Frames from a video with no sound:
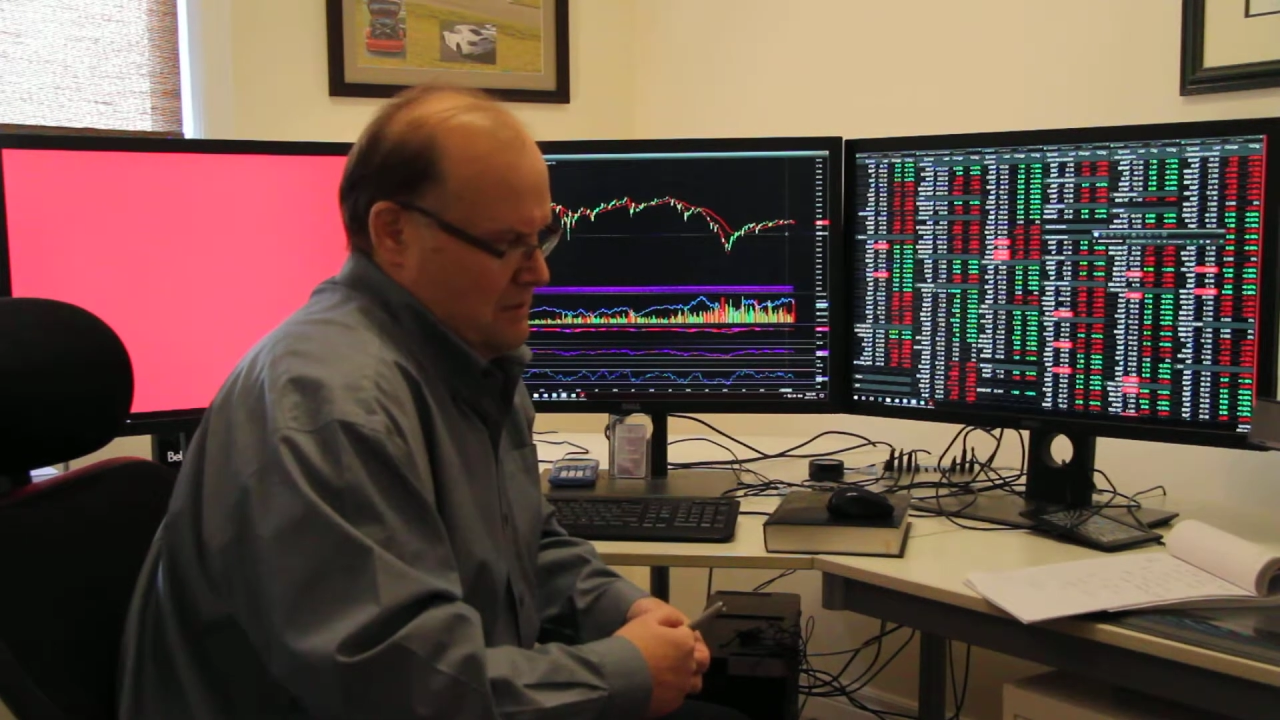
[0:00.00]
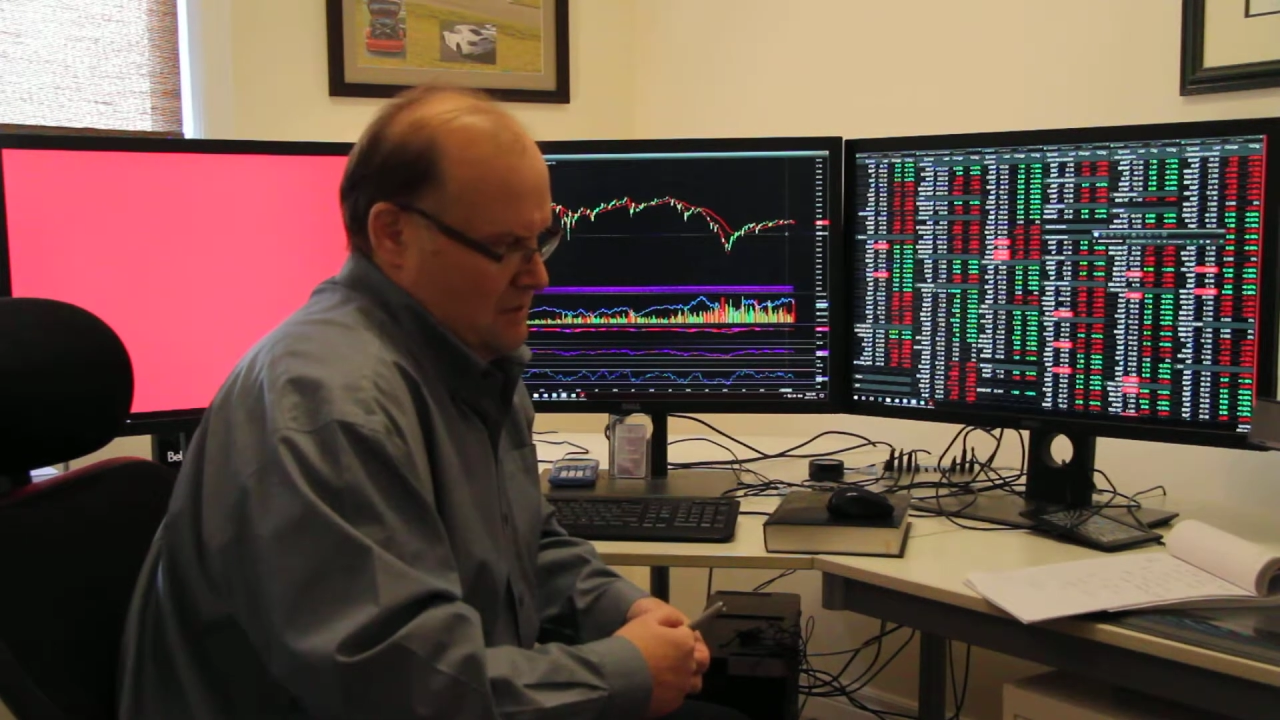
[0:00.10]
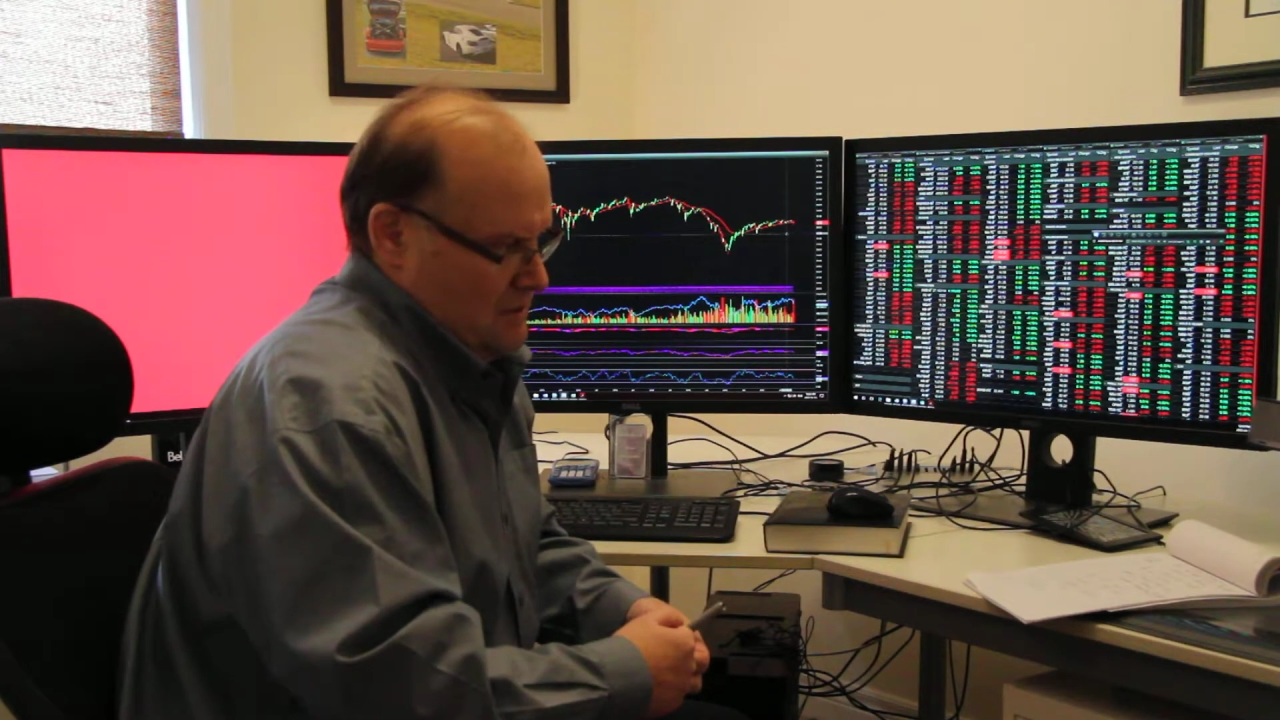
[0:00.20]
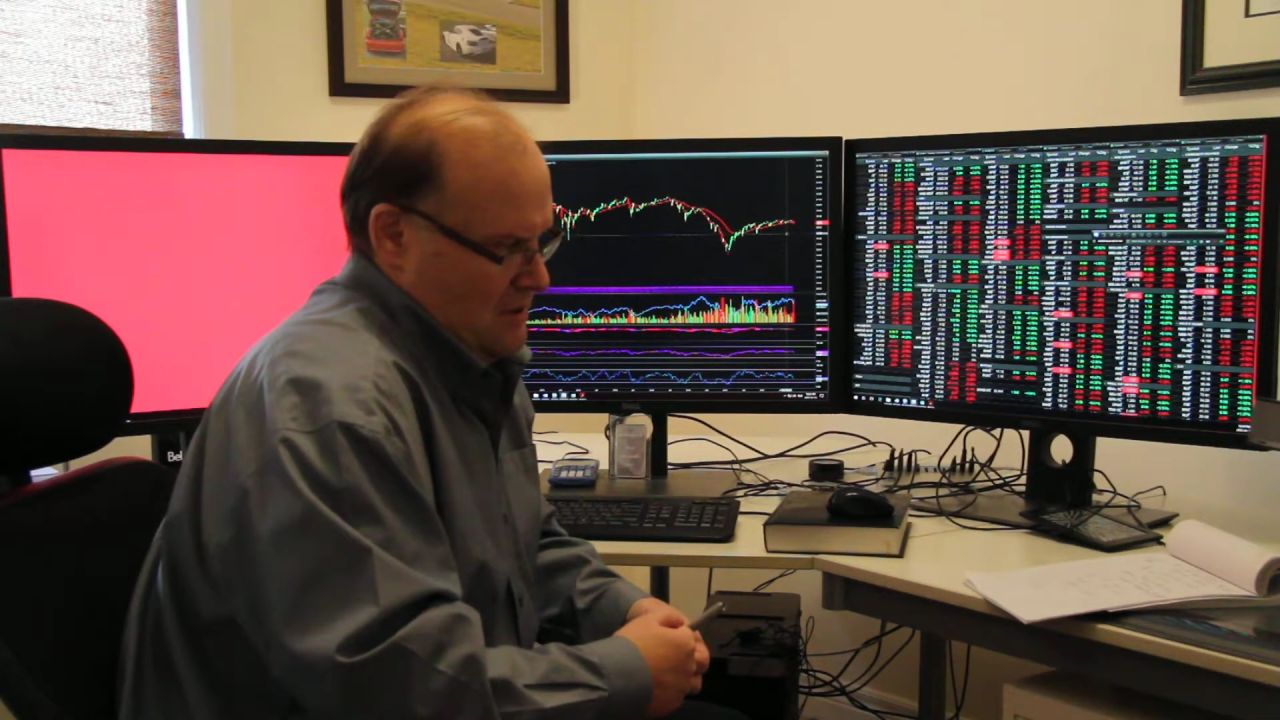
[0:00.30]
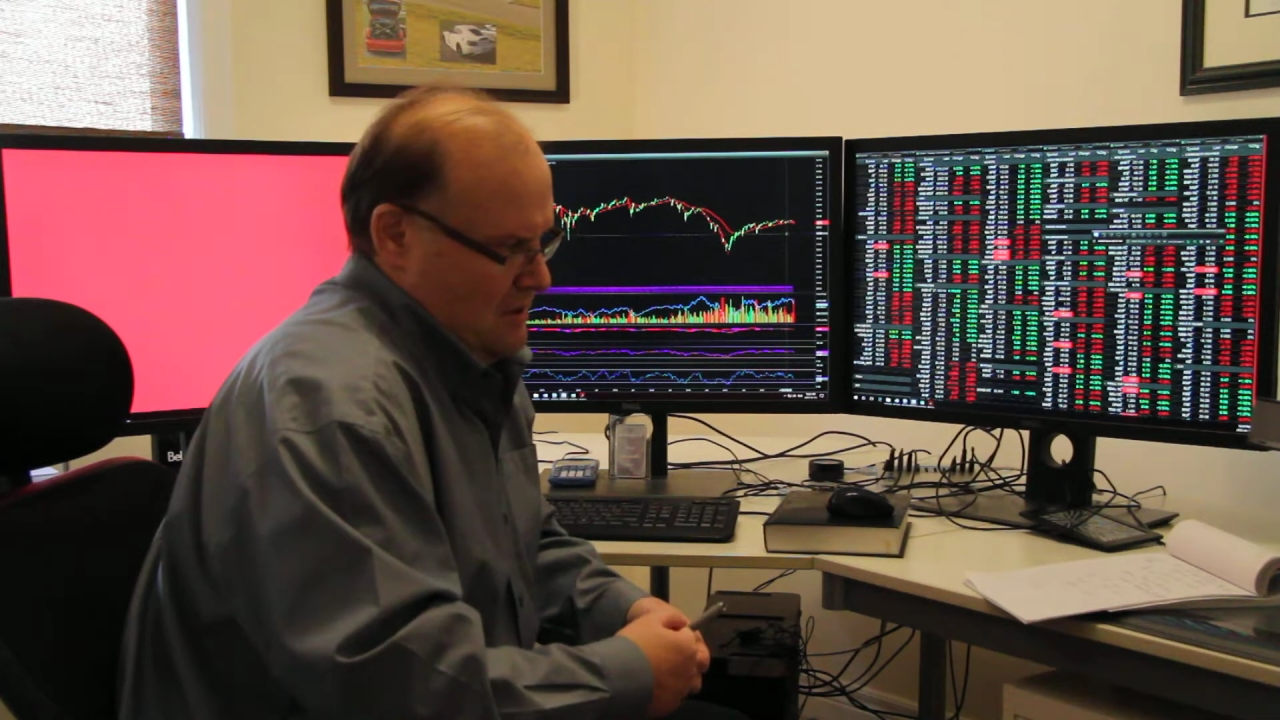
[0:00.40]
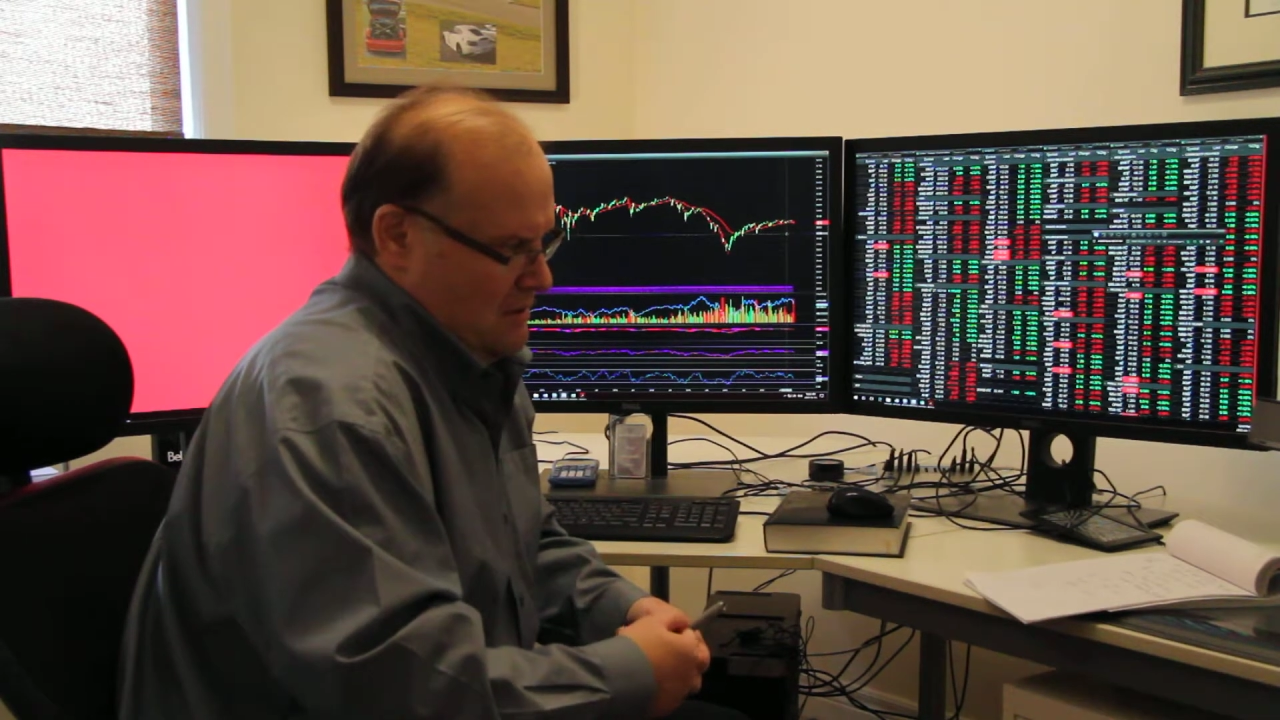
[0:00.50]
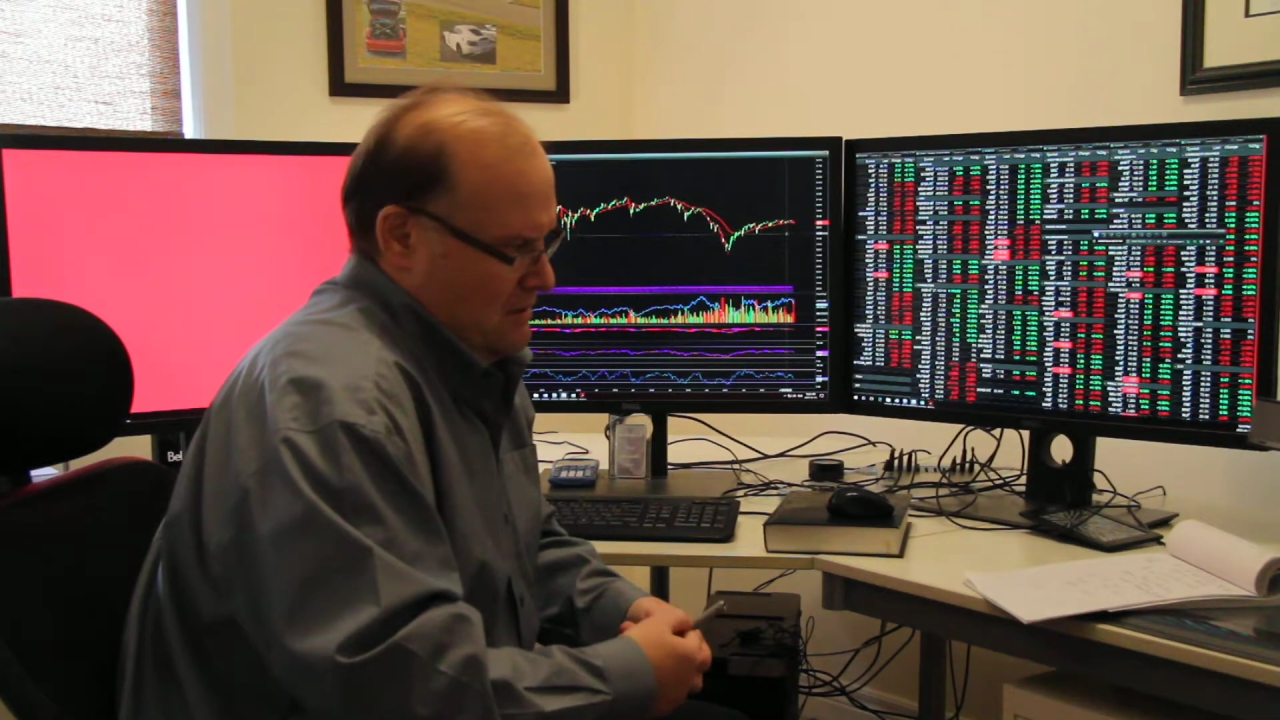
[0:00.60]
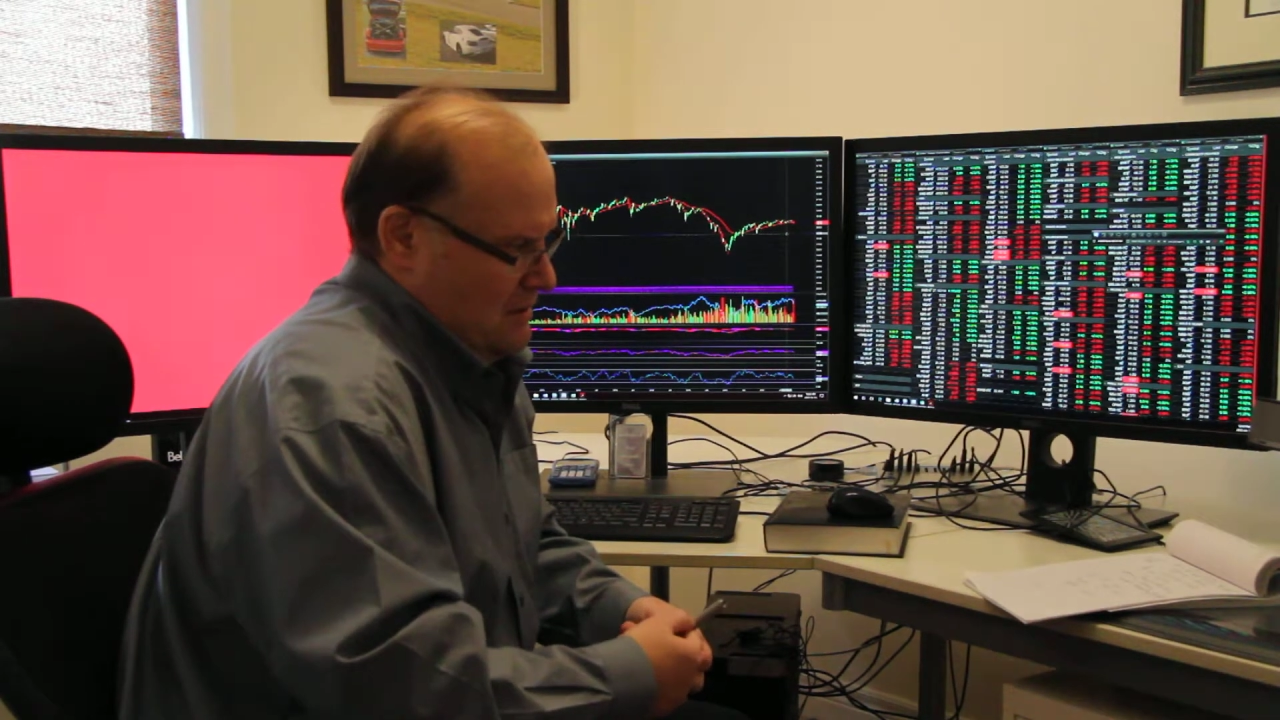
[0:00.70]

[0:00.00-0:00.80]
long